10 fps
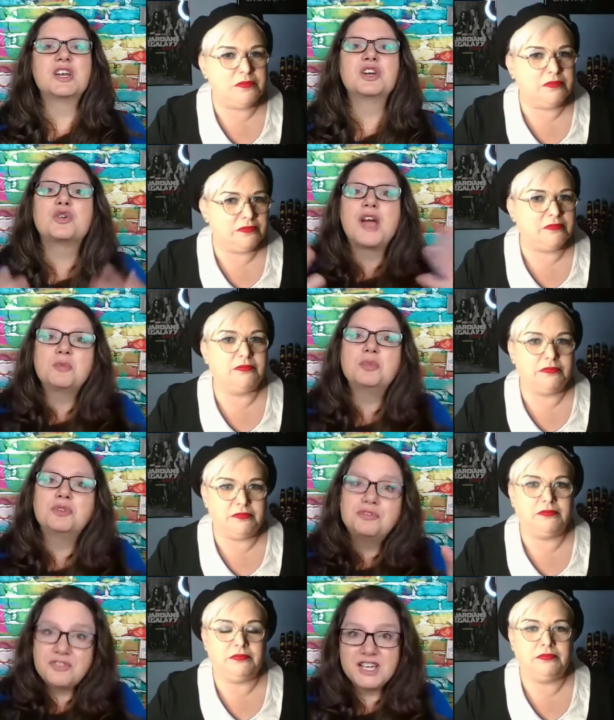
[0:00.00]
Speaker 1: an
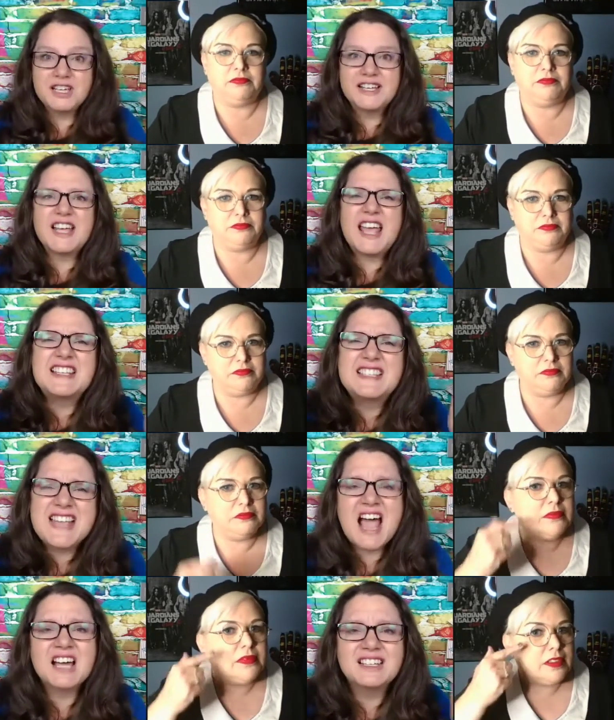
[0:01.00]
incredible feeling,
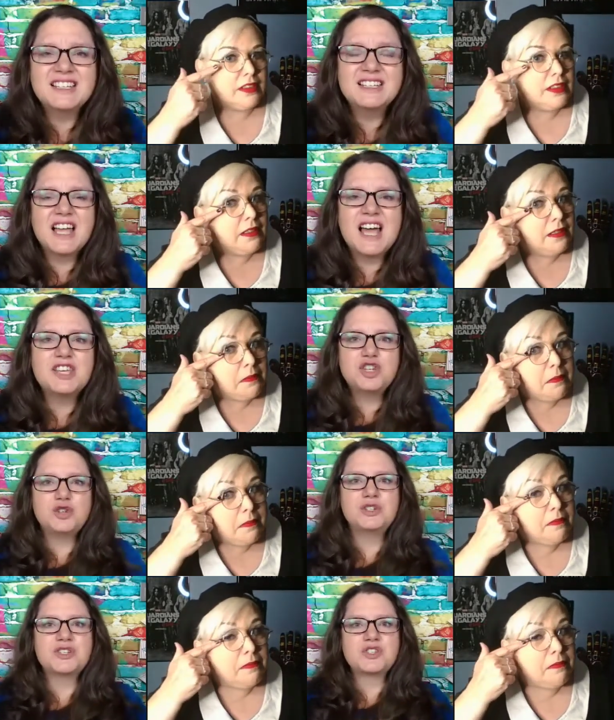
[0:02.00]
exactly like
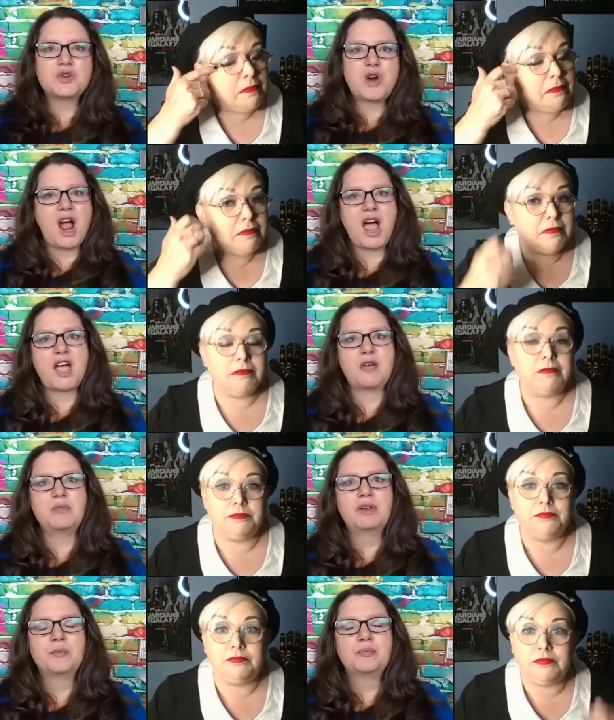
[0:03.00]
you
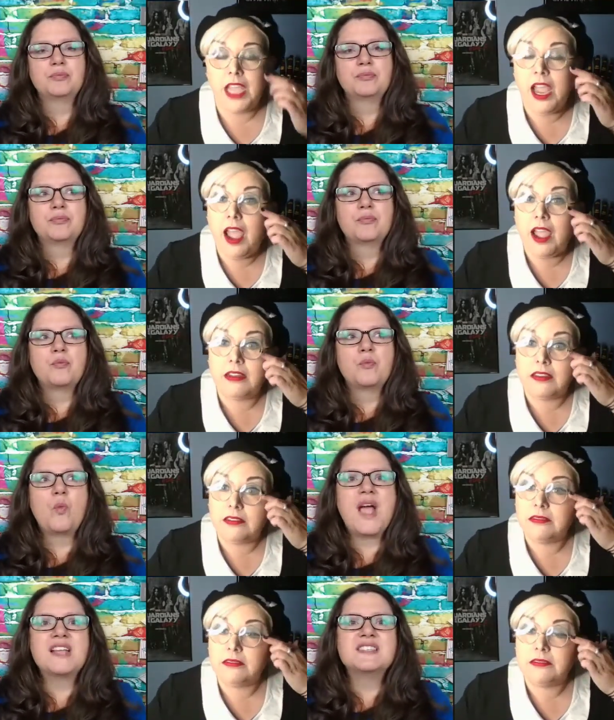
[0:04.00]
describe. Yeah,
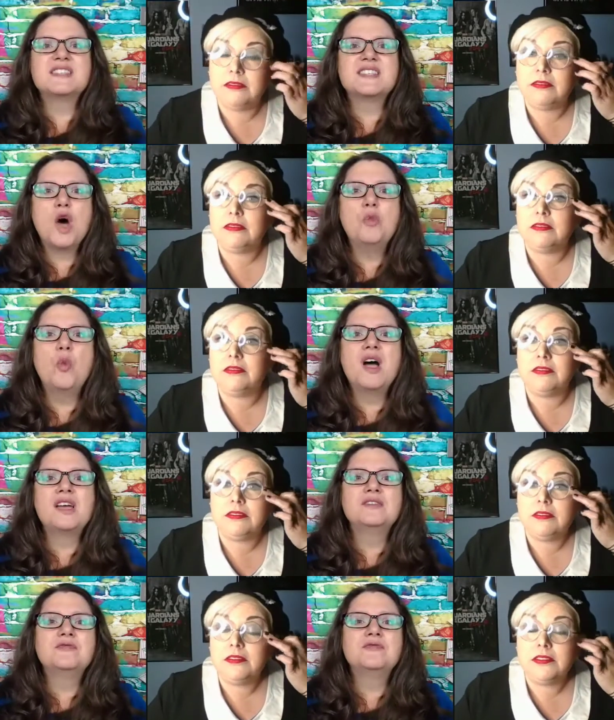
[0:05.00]
when
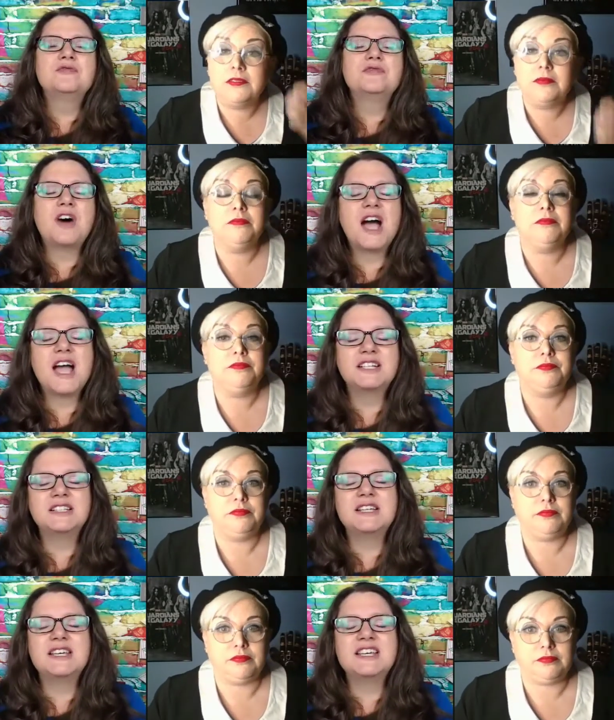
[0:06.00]
someone
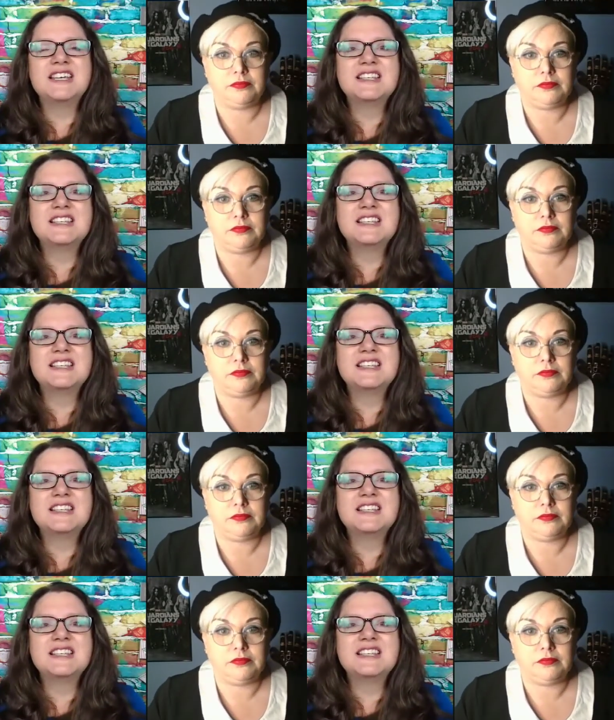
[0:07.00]
finally